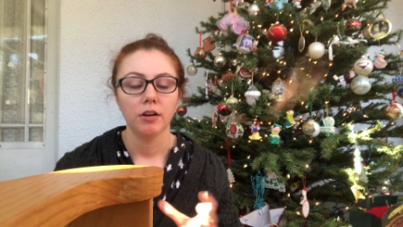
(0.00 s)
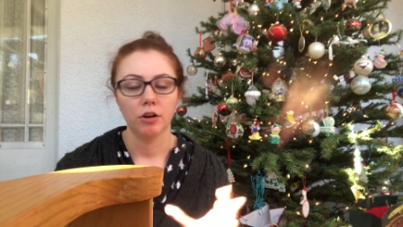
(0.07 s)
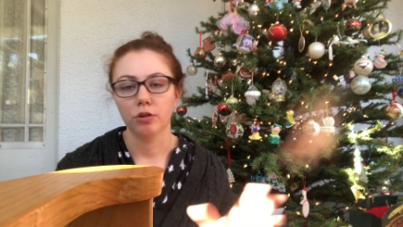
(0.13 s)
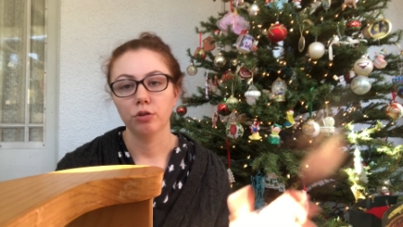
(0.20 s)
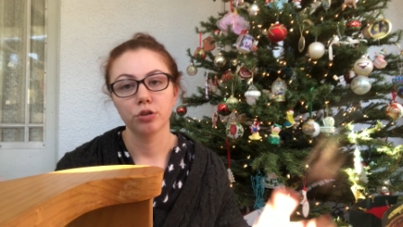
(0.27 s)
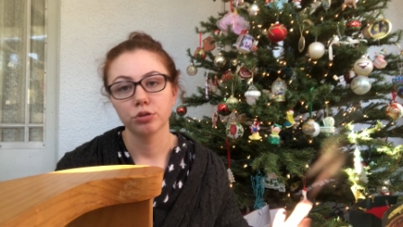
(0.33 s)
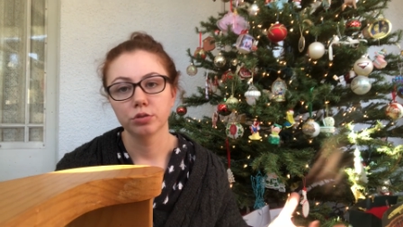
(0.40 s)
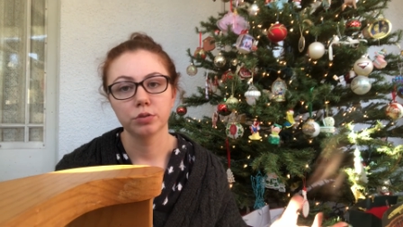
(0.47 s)
or
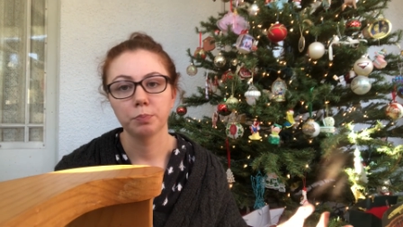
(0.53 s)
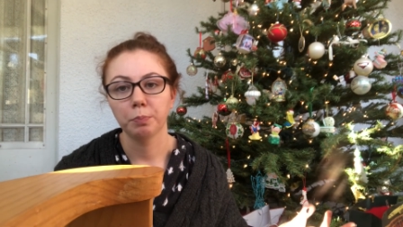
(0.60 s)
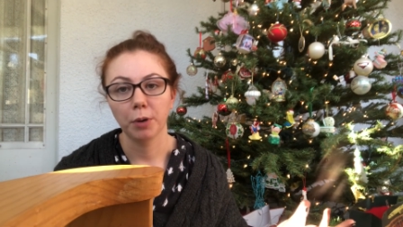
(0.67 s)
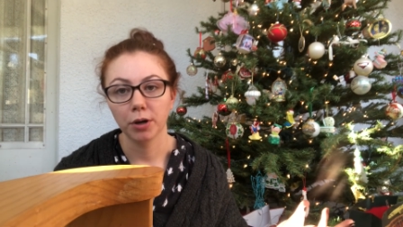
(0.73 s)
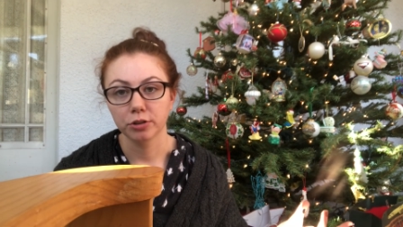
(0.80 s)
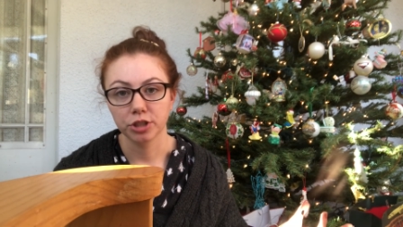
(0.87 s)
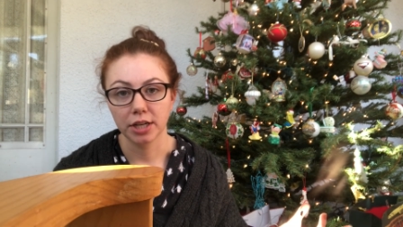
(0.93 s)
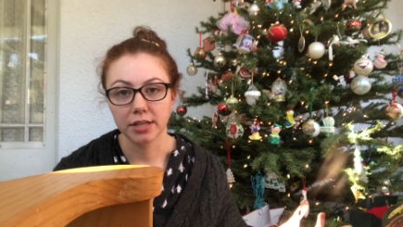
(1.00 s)
cruise
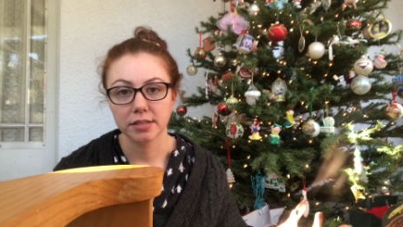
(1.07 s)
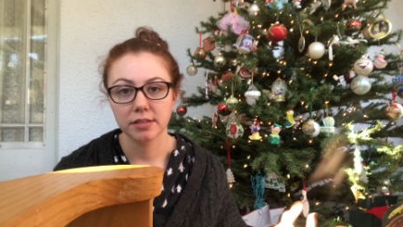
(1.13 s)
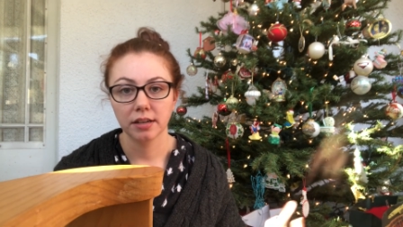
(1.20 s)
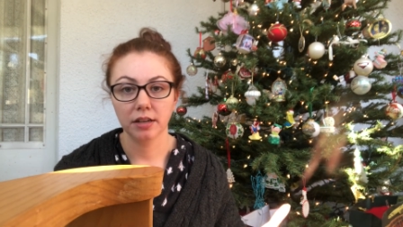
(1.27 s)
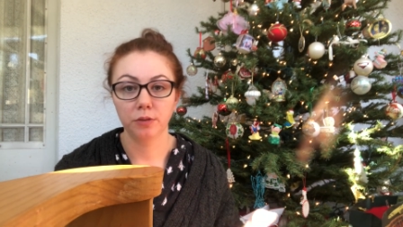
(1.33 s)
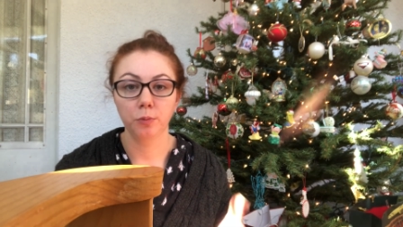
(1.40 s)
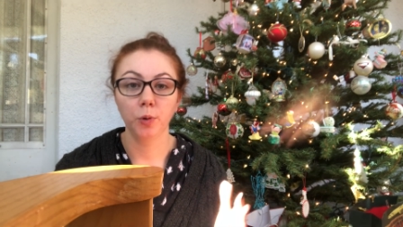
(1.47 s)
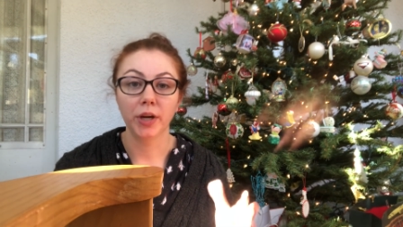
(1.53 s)
purchase
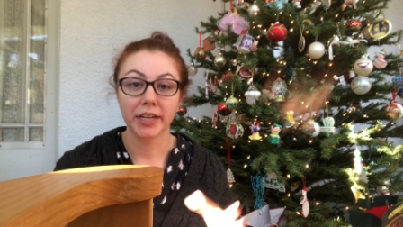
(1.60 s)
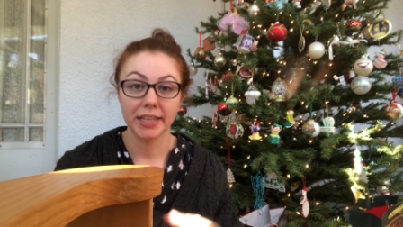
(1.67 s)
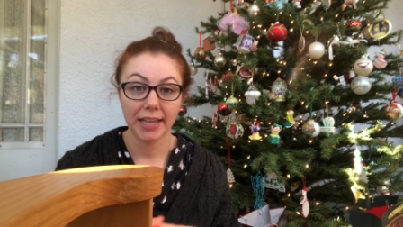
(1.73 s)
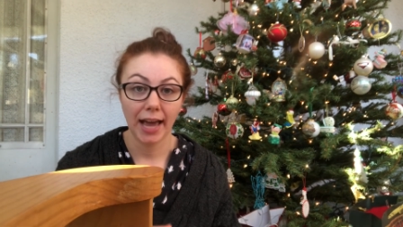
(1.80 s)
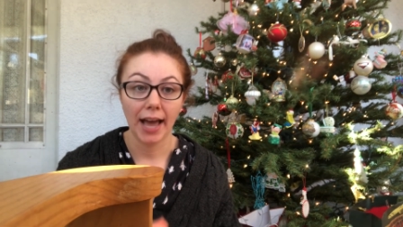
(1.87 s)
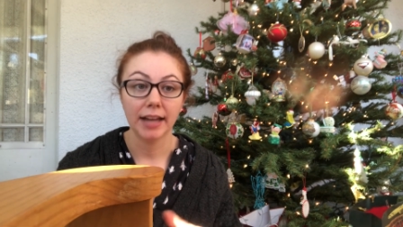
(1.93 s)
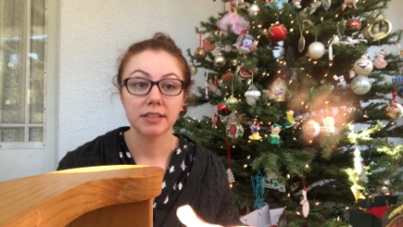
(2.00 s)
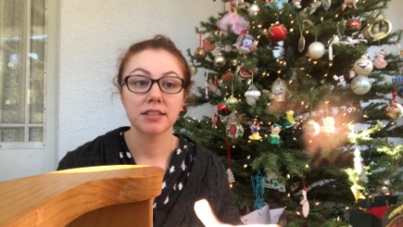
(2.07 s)
would
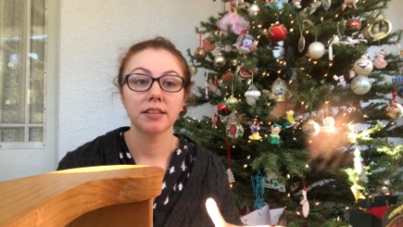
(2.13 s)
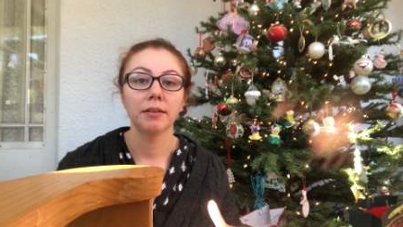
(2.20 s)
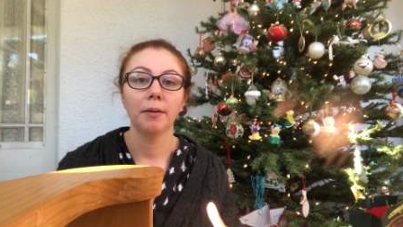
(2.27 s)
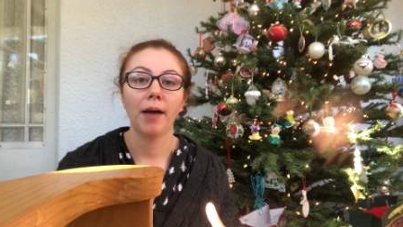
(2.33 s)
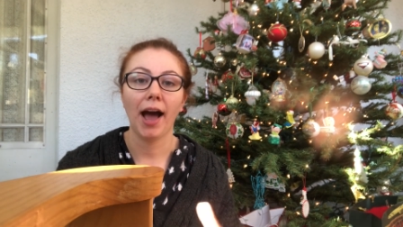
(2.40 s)
get